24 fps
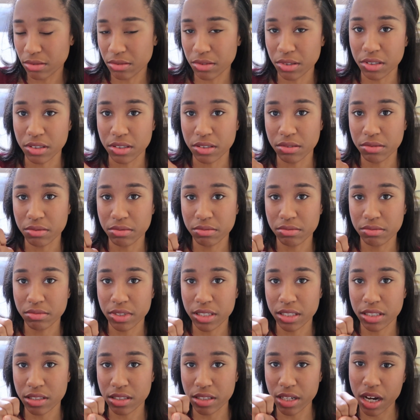well,
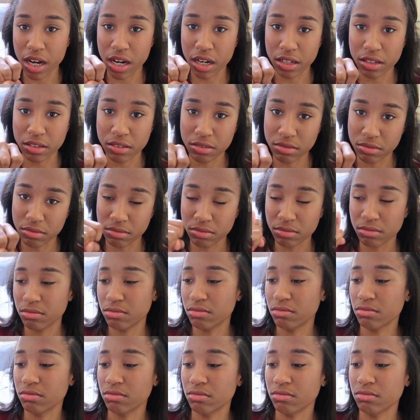it's not
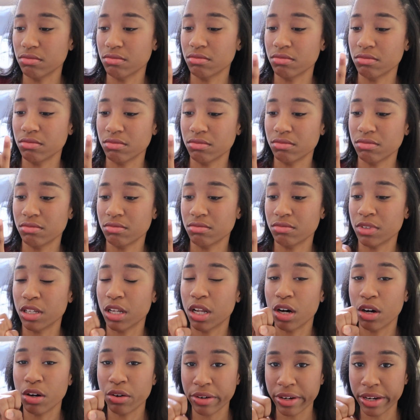
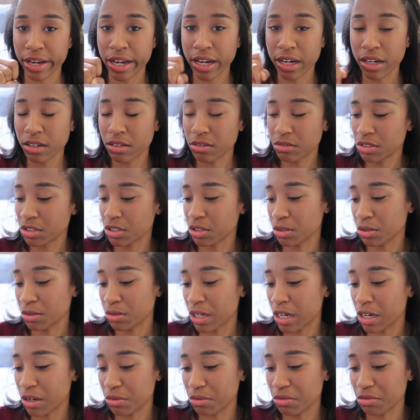long now,
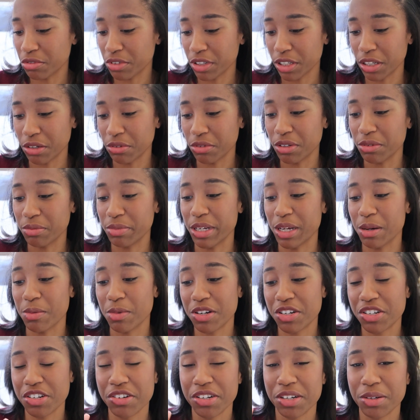so I really wouldn't be able
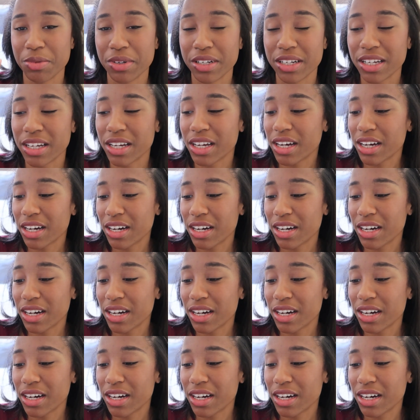to show you, but